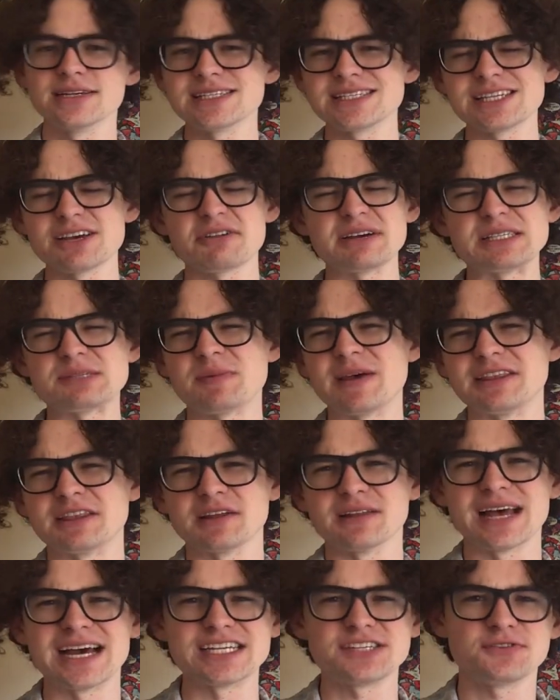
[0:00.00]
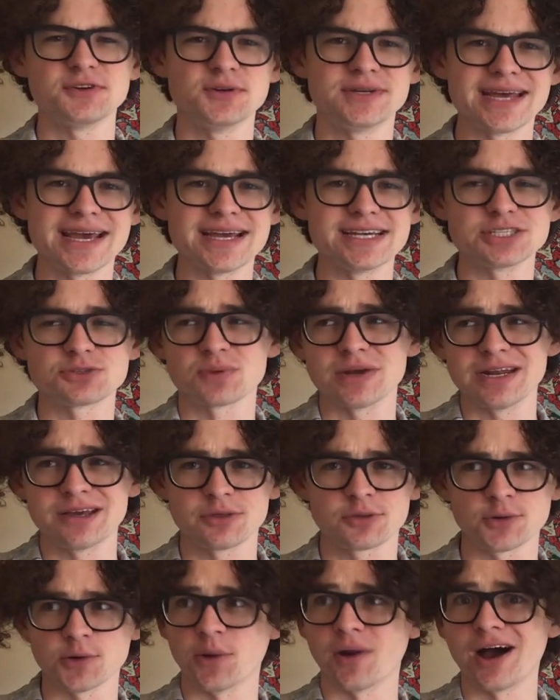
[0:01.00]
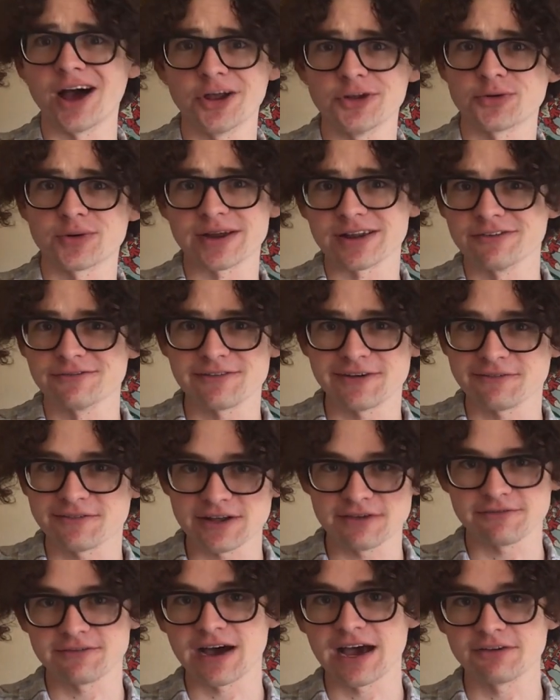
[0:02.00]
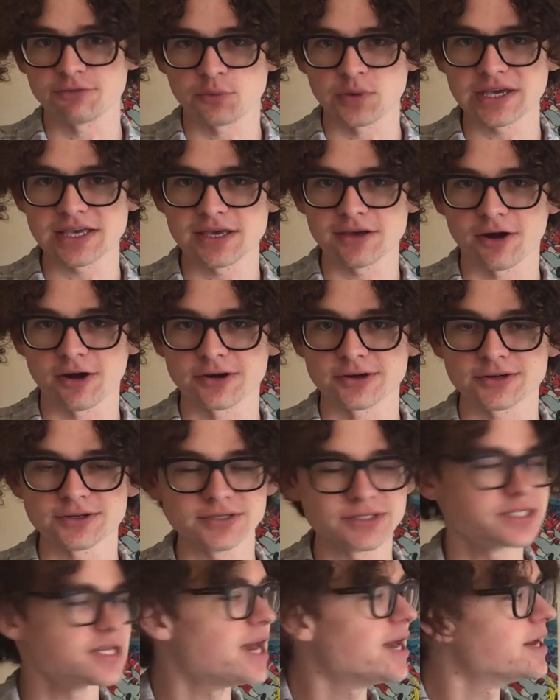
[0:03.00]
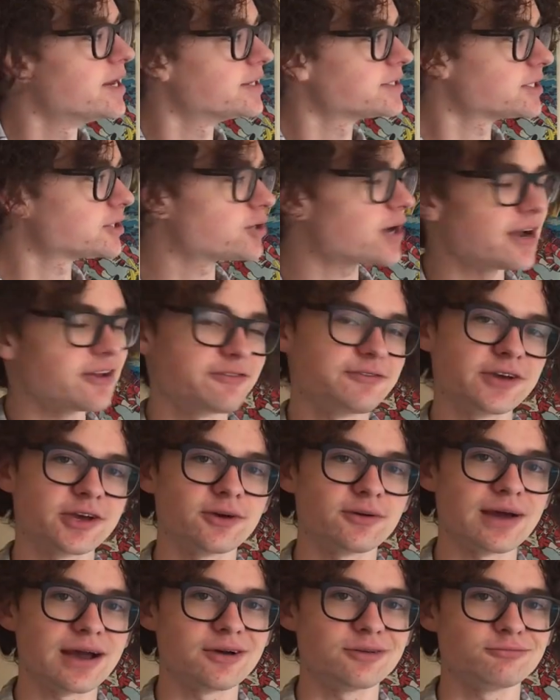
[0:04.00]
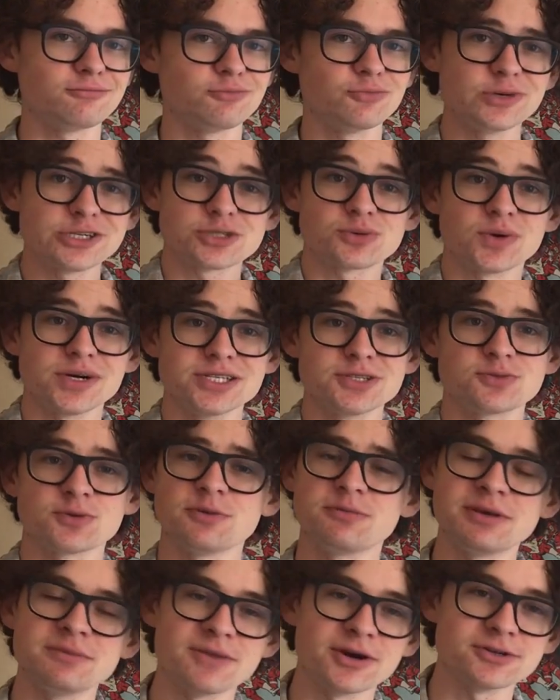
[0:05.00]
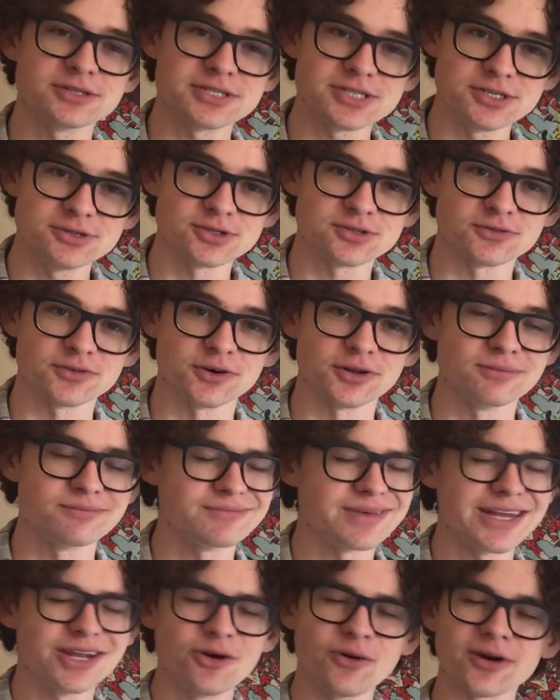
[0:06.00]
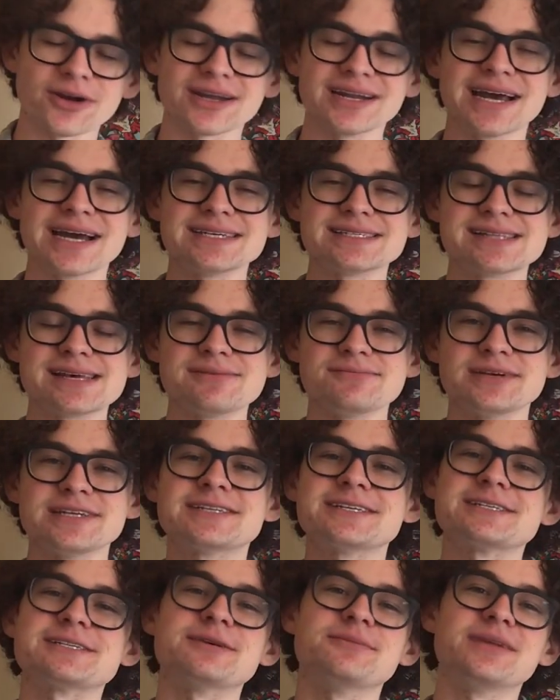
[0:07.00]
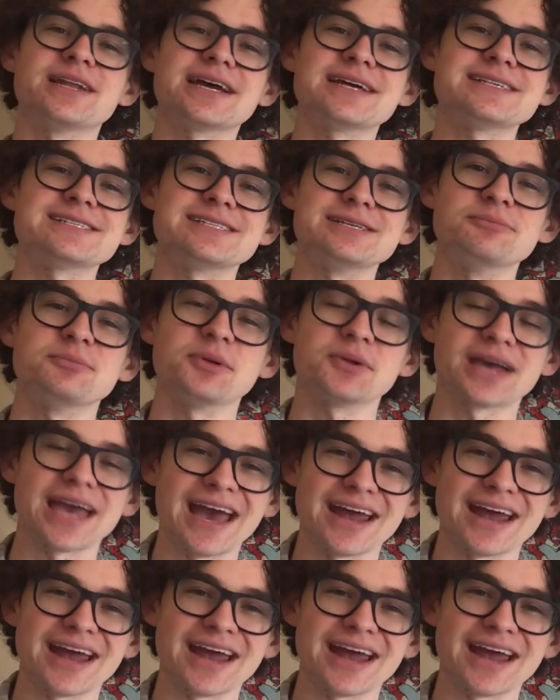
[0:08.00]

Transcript: So I spent the last few days reading through 155 wiki articles to try to figure out which ones would be most useful and organize them into some nice simple